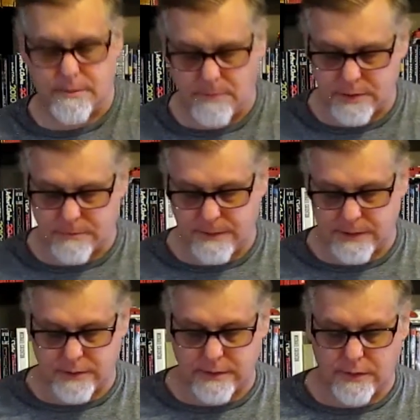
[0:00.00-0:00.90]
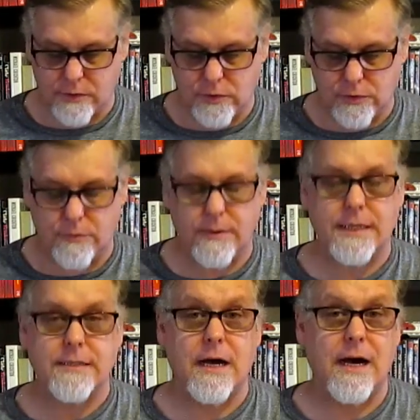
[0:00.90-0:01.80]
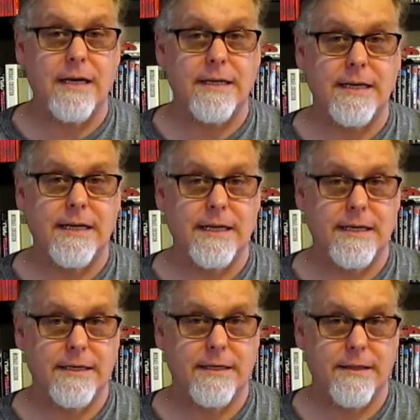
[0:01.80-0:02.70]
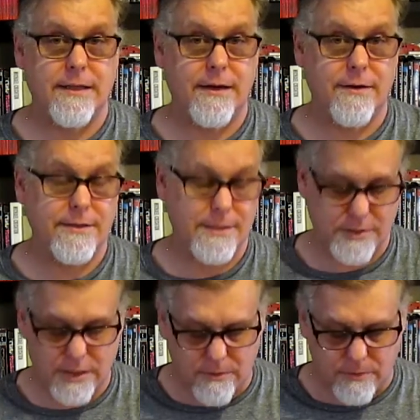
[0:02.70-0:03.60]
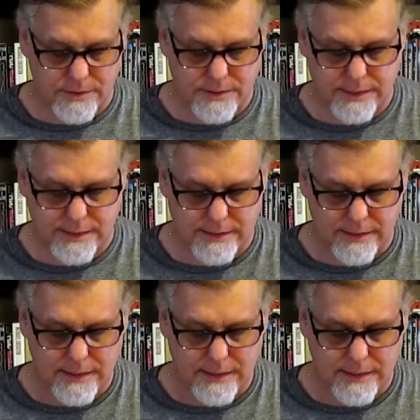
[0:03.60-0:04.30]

the motion picture didn't do as hot in the theaters as Star Wars did.